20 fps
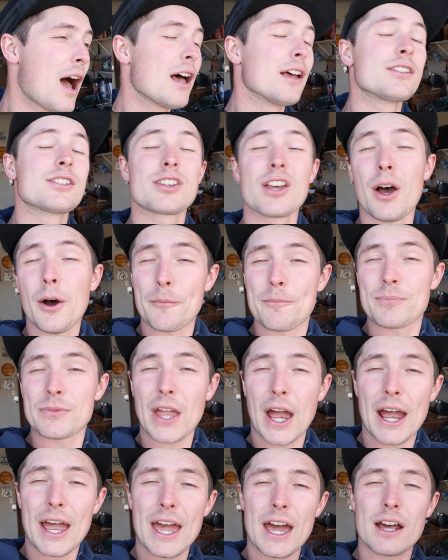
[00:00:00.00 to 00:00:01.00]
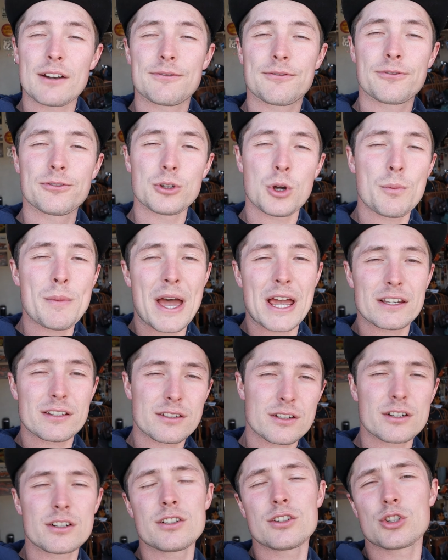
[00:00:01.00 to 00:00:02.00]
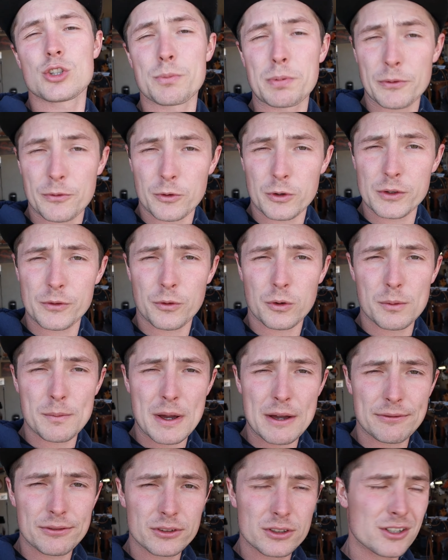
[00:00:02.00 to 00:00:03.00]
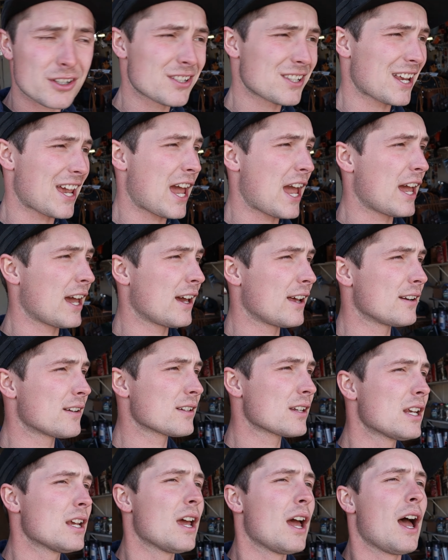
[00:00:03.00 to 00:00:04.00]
So, I had Flowmaster Super 44 mufflers, and